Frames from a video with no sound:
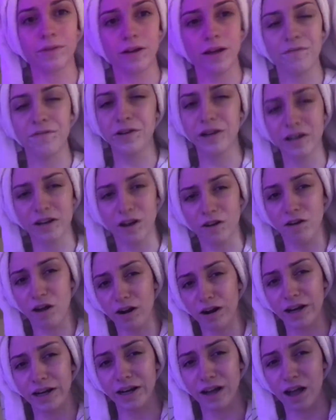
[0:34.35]
If you didn't know
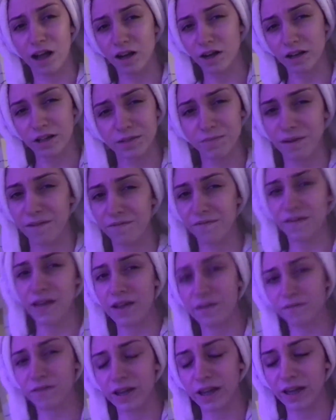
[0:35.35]
already, Gaga is my
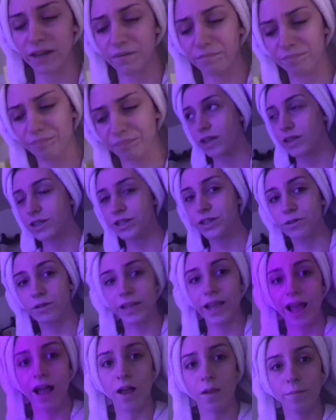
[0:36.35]
favorite. She
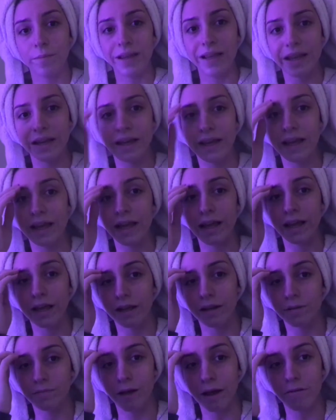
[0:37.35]
really helped me
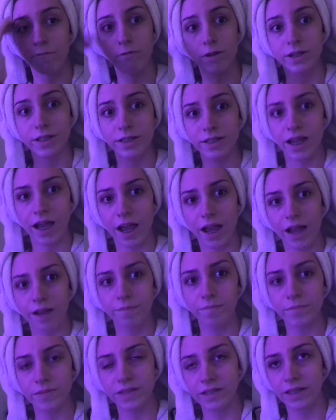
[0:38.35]
in my worst
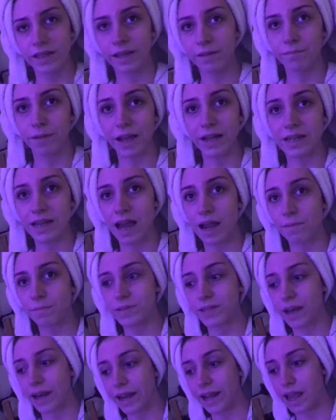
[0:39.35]
times, in my
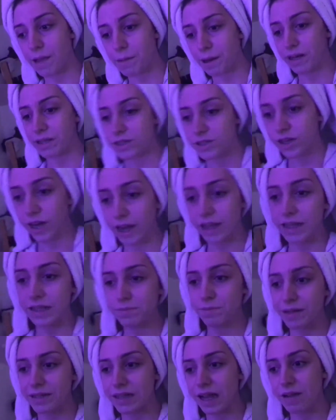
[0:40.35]
times that I came out as trans,
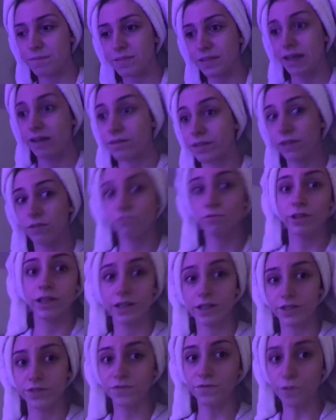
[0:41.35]
in my times that I was like really
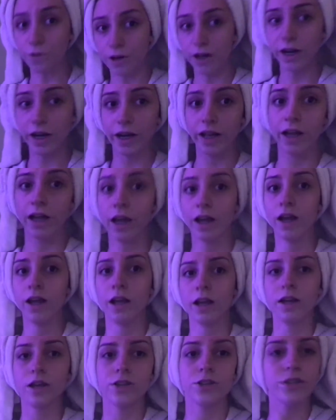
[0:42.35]
dysphoric.
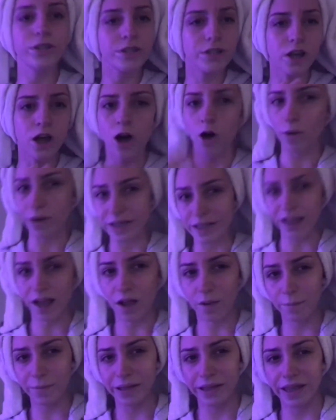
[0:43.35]
She just always
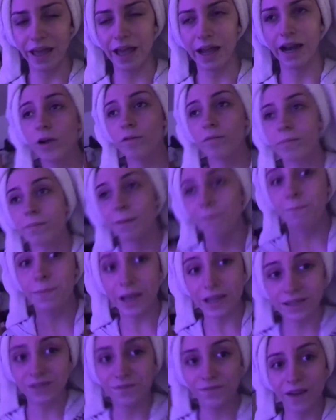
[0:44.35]
helped me then. I'm with my
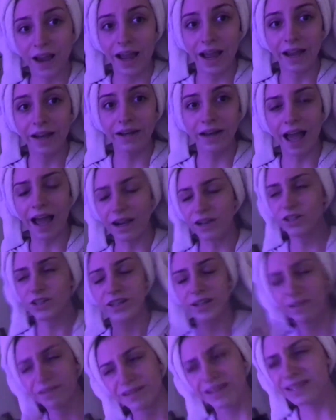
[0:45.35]
best friend.
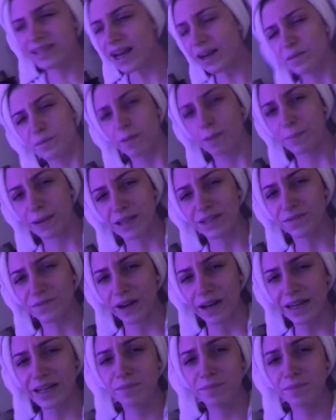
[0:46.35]
Actually, he's not even my best friend.